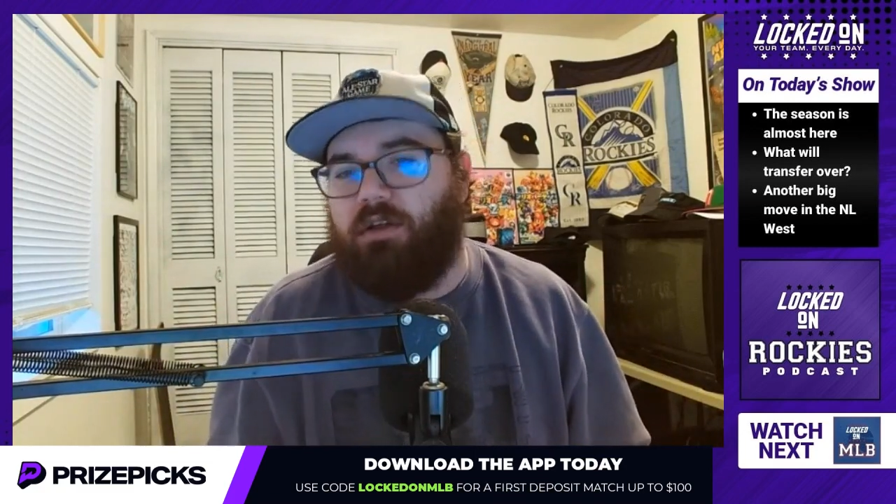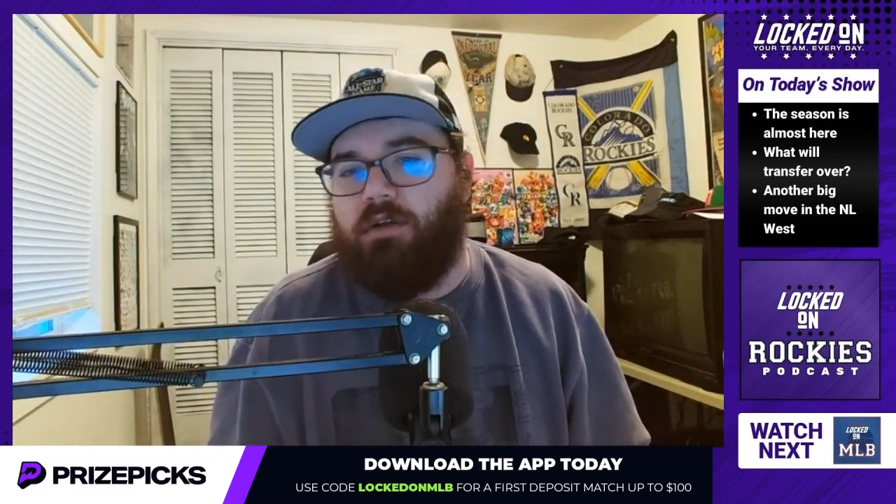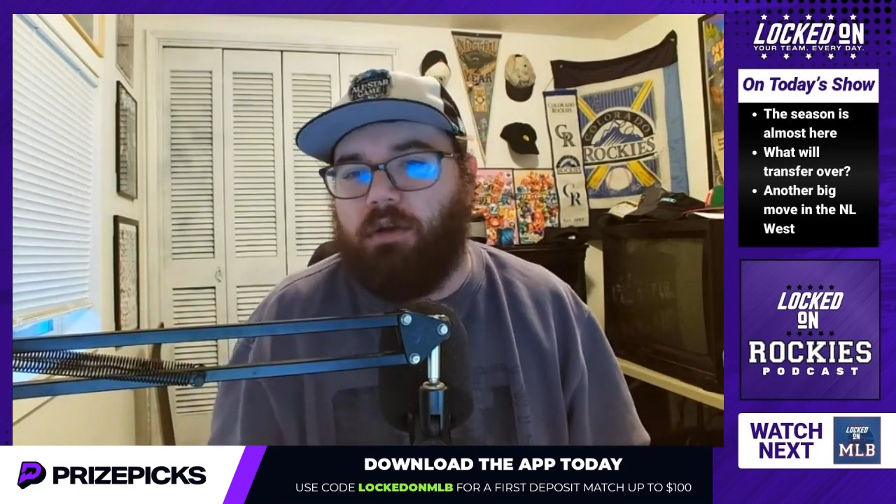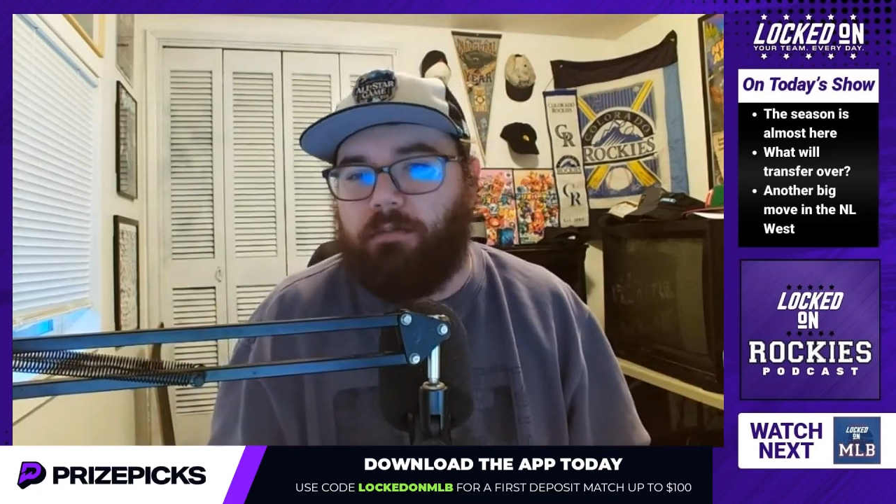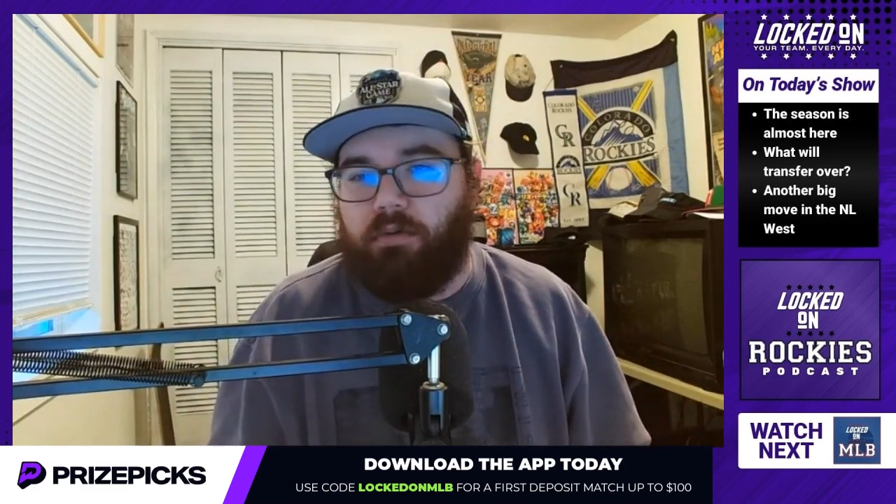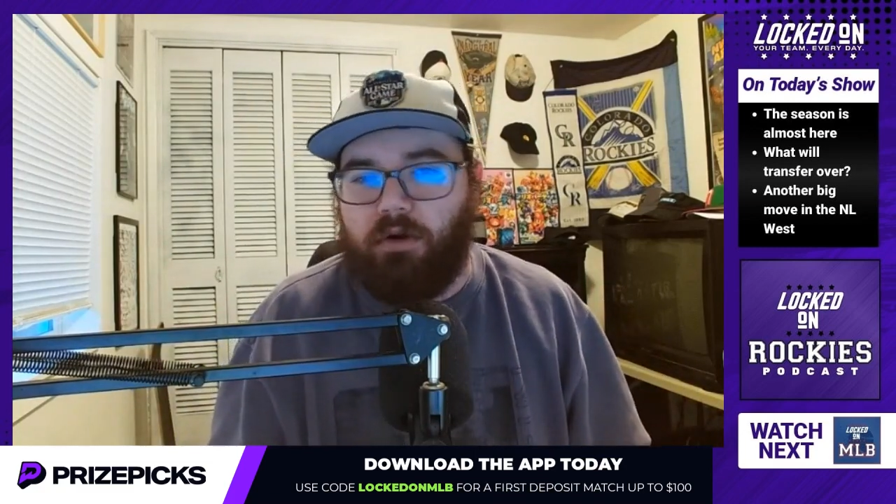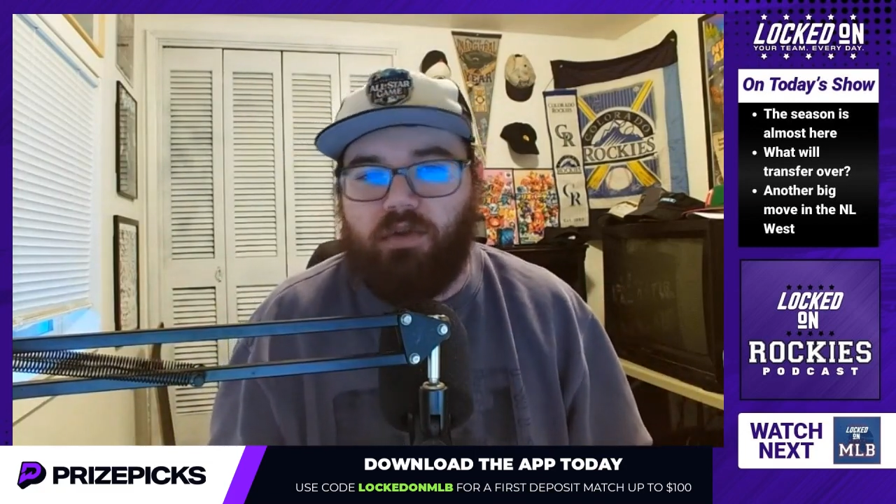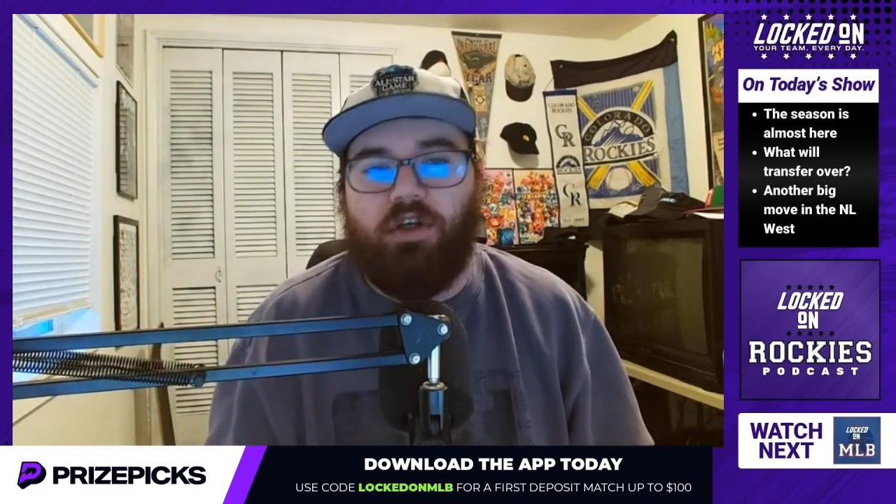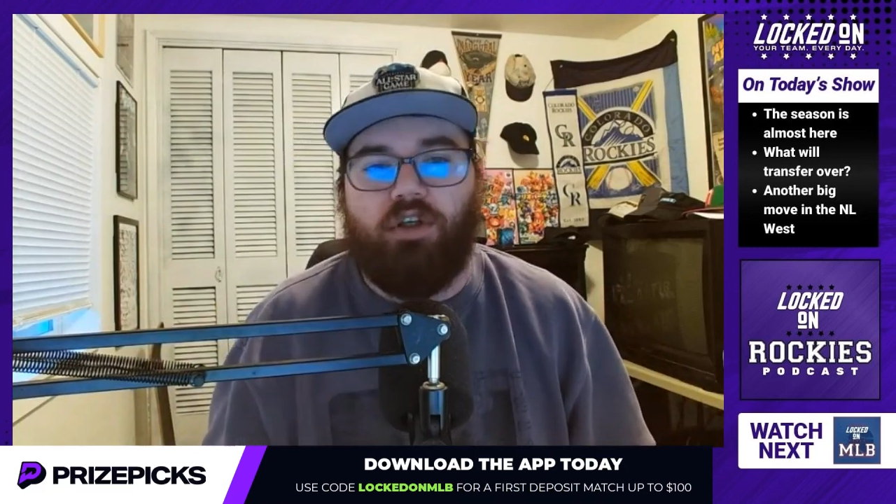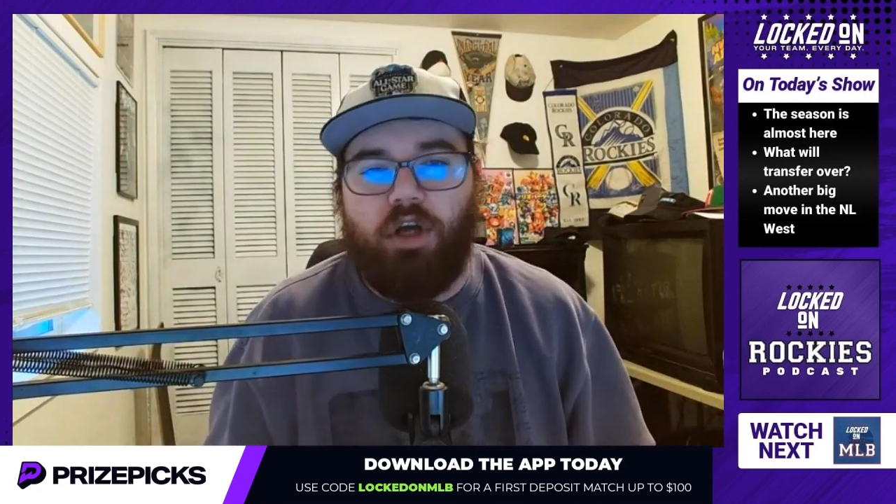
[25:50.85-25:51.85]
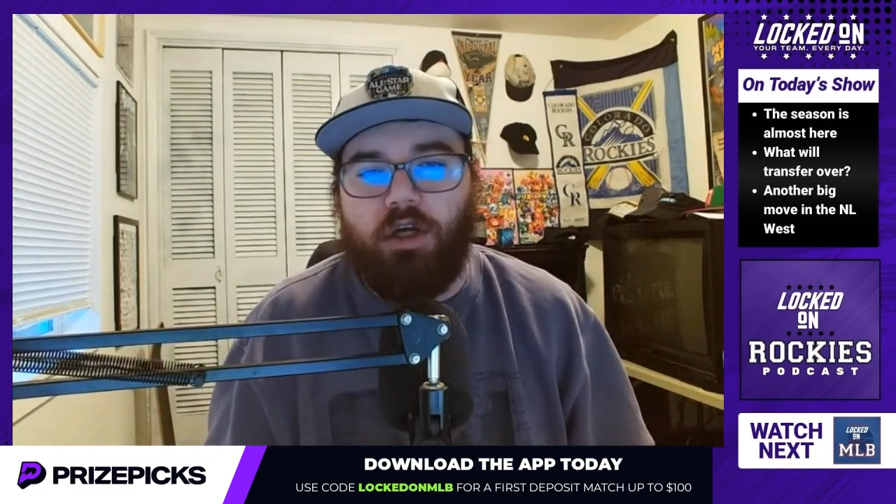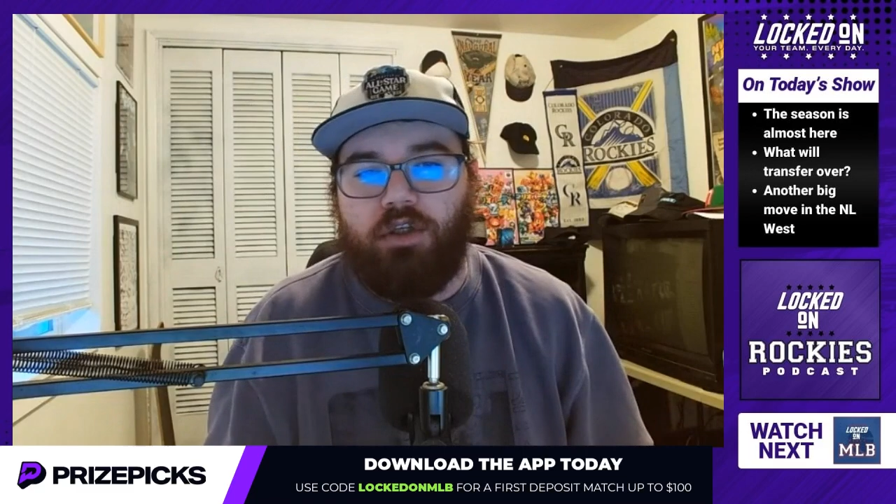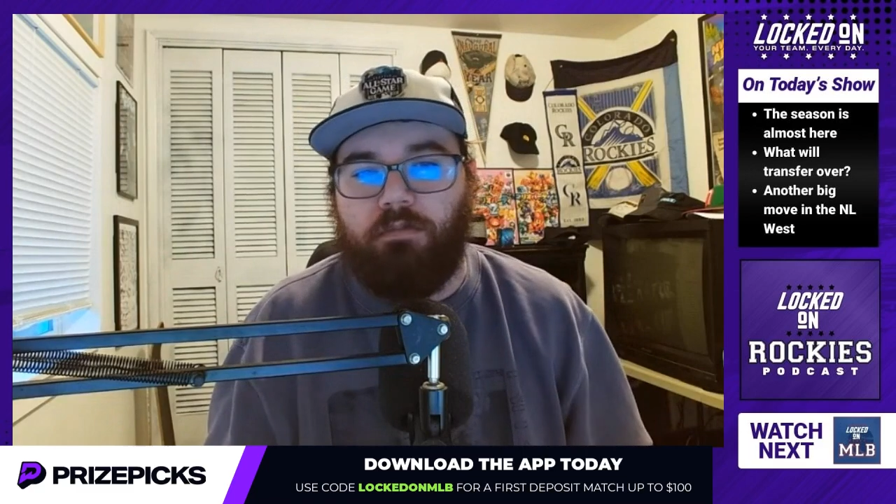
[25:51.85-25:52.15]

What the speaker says: including pros and sharks,